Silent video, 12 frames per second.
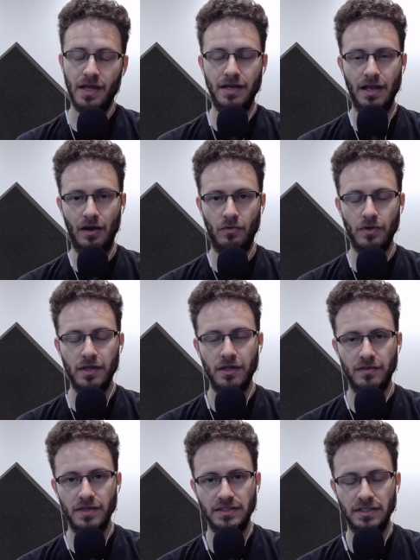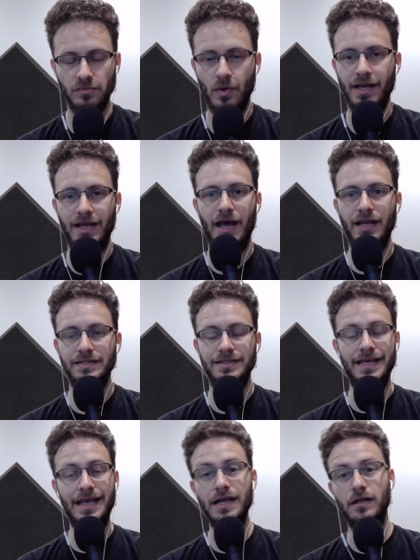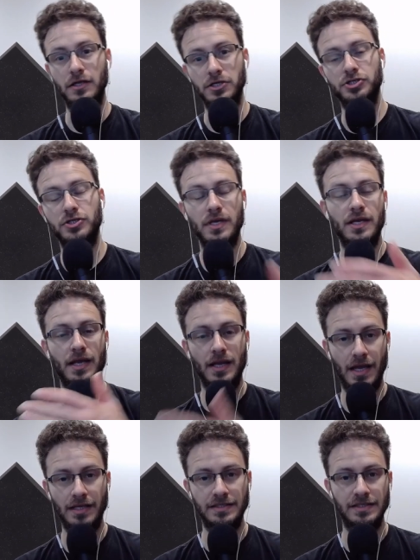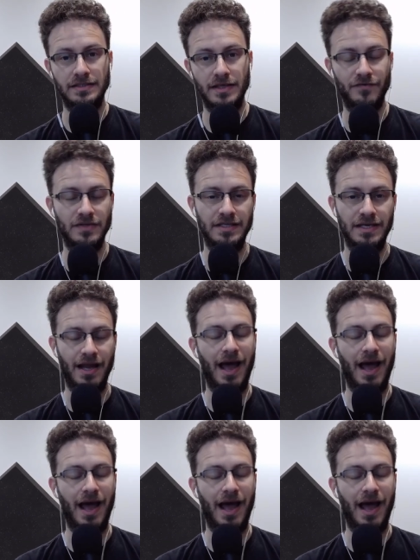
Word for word: Now, this is when it got into English in 1917.